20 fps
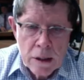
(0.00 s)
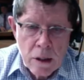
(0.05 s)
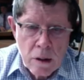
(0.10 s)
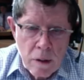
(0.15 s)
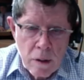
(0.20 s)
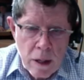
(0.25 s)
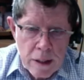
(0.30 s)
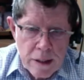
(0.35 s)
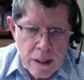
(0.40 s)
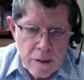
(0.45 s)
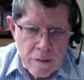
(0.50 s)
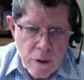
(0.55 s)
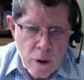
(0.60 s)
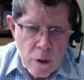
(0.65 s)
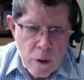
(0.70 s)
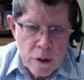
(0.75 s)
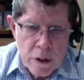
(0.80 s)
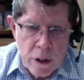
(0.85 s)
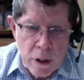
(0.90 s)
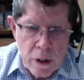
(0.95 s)
So I say
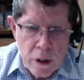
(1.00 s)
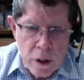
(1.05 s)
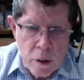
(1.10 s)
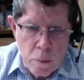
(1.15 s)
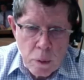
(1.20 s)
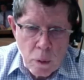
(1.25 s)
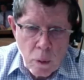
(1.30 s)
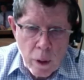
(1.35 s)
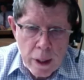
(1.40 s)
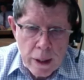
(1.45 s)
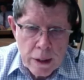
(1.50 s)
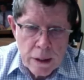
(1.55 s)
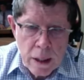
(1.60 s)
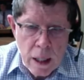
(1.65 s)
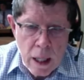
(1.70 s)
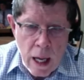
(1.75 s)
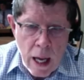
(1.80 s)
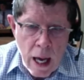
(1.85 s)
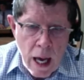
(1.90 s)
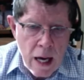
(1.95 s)
focusing on your employees.
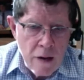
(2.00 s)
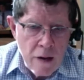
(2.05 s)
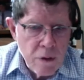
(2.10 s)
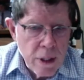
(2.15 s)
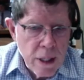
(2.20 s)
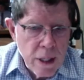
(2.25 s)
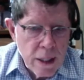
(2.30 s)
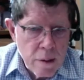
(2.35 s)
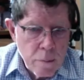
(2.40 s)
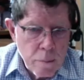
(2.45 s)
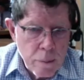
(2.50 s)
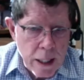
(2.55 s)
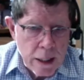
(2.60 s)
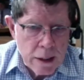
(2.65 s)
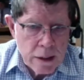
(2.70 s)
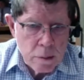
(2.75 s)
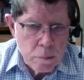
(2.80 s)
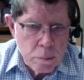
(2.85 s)
And if you get the best